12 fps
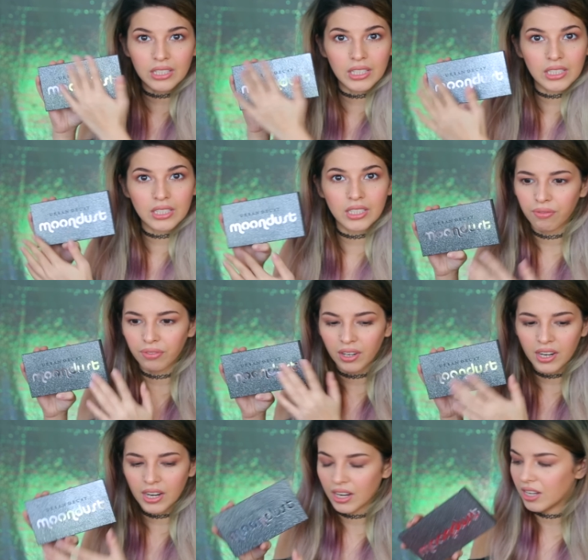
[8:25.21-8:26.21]
this
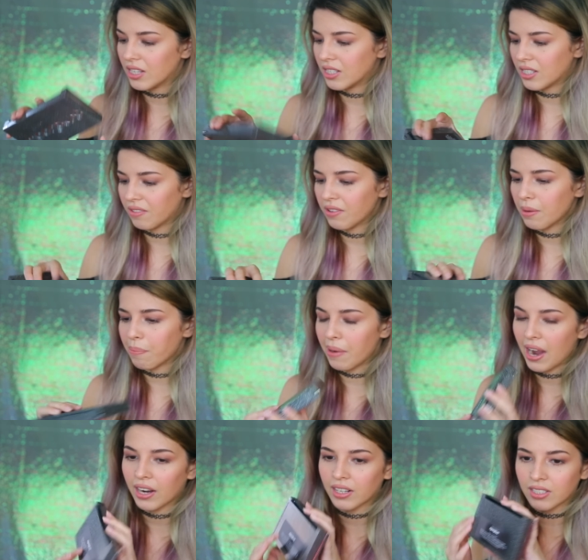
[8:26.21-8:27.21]
front is. Even the
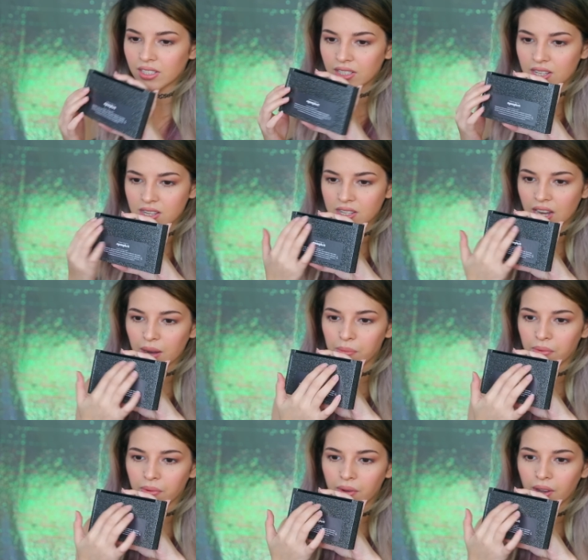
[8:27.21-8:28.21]
back is just the
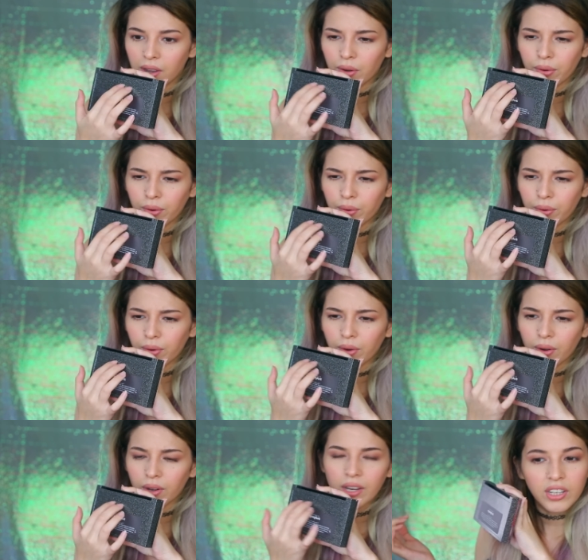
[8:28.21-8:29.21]
same.
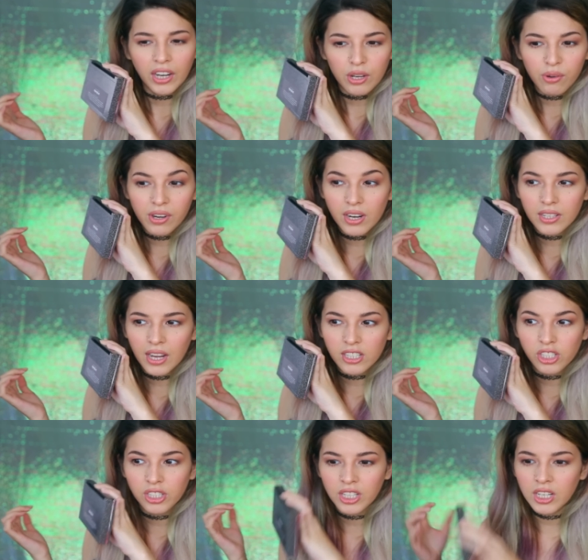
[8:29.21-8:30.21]
Can you hear that
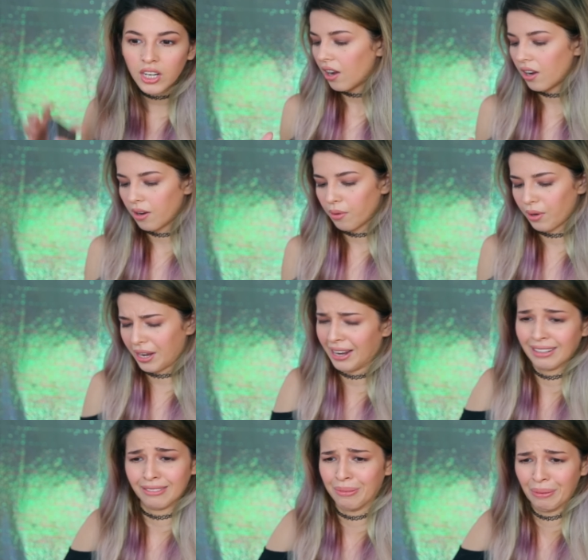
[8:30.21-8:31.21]
texture?
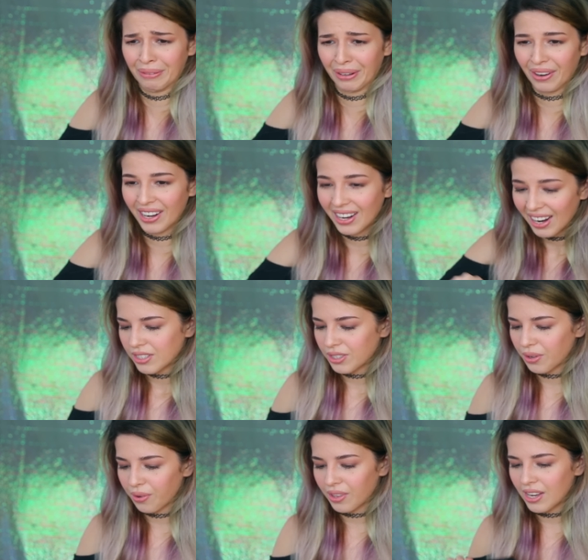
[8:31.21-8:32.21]
Okay, moving on.
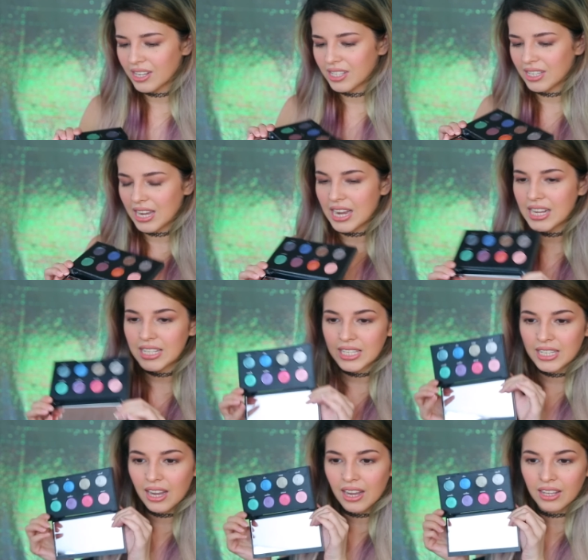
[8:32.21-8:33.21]
So this
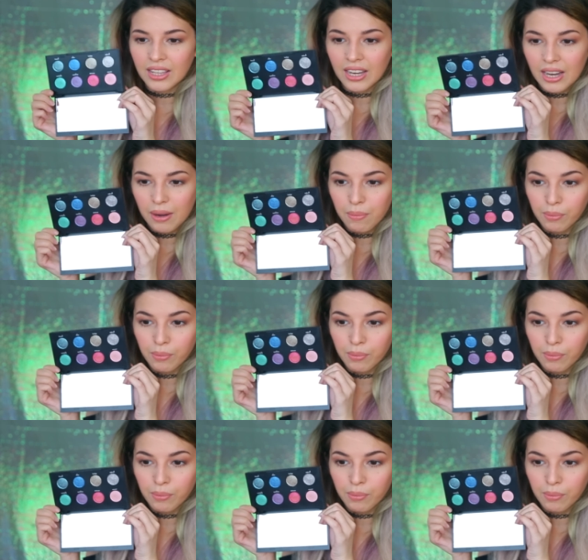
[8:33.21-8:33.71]
is the